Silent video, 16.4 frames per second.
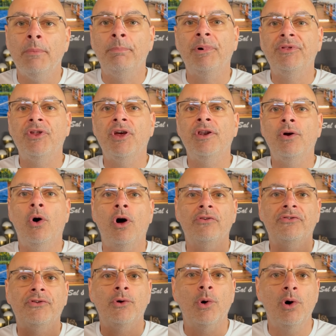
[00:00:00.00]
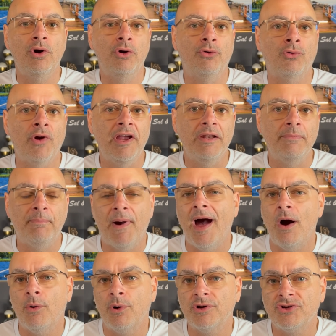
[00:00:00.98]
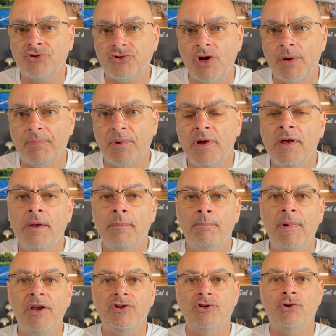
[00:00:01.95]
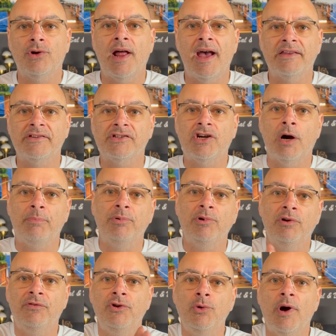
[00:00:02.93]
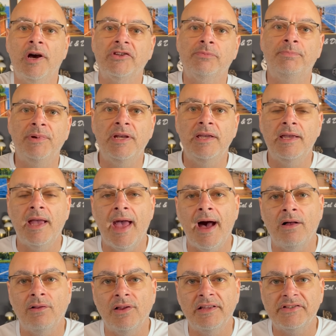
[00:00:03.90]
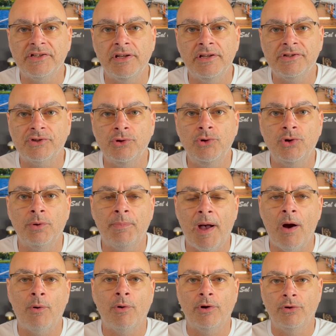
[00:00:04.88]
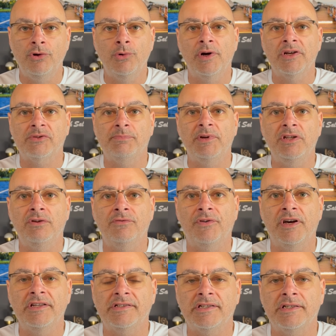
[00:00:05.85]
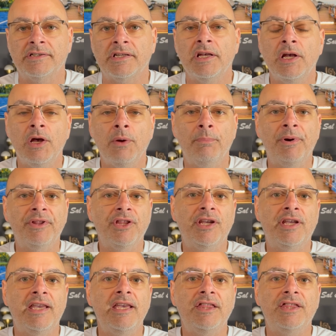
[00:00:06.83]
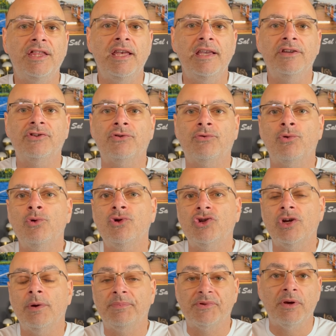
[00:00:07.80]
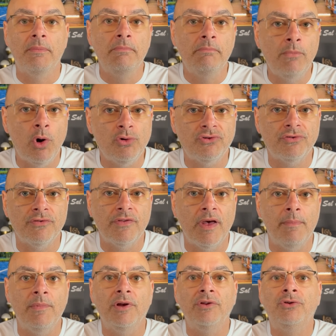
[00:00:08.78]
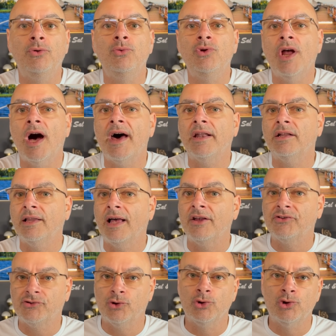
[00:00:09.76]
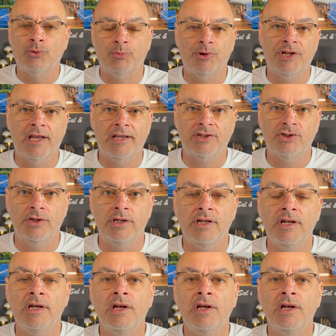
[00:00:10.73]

But then also a great power strip. Make sure it has a couple of USB outlets in it so you can power your USB devices. But the key thing is cruise ships, most of them do not allow surge protection.